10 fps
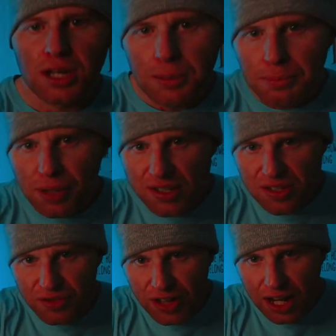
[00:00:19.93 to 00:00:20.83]

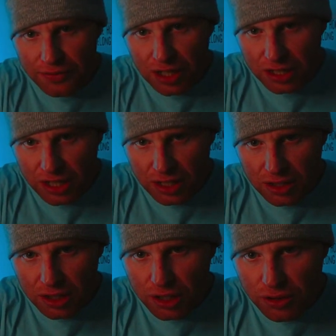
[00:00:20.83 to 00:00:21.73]
Plus 598.
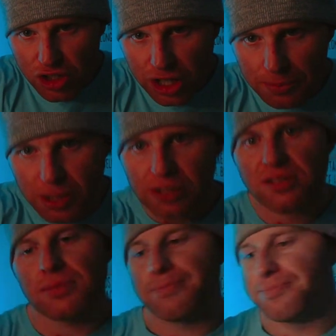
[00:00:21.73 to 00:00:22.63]
Look at those check
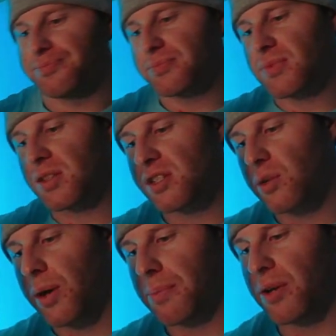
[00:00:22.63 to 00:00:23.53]
marks. So
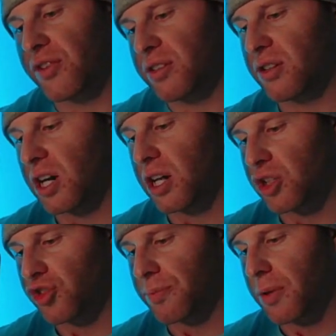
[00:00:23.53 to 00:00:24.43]
went perfect on
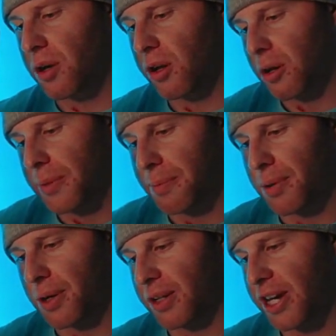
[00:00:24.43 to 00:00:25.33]
college football and our big
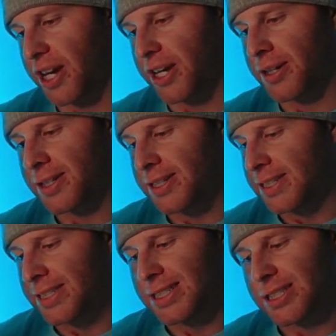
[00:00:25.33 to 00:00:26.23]
parlay.
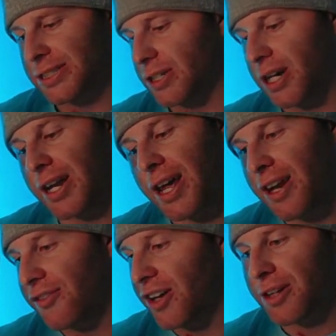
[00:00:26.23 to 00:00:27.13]
Good on
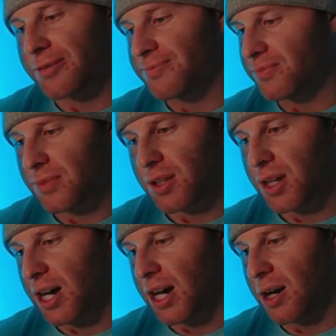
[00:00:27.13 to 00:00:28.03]
NFL.
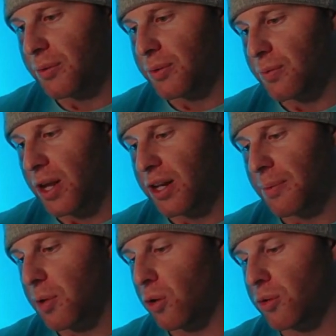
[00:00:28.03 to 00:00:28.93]
Uh, we ended
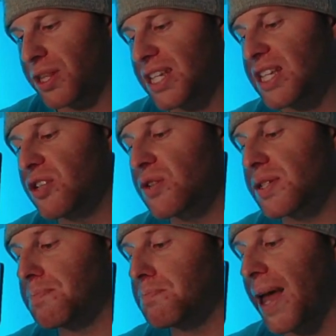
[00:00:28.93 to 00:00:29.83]
up going with
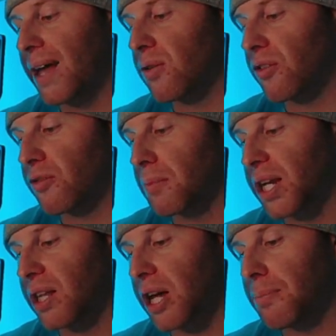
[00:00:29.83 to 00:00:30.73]
Eagles Bengals
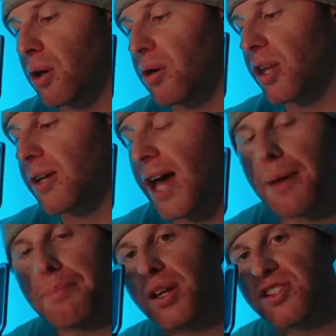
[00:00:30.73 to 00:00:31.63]
money line parlay
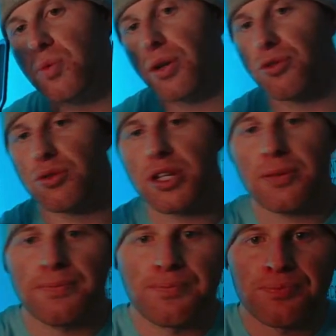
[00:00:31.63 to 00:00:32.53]
at plus 103.
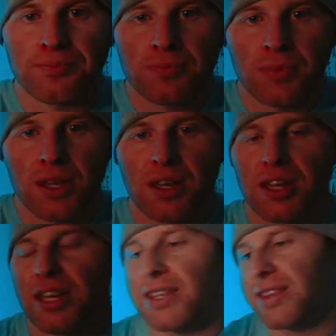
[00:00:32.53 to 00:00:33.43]

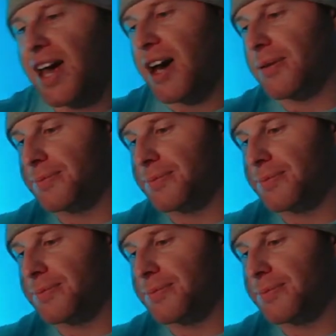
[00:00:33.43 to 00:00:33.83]
Hit that.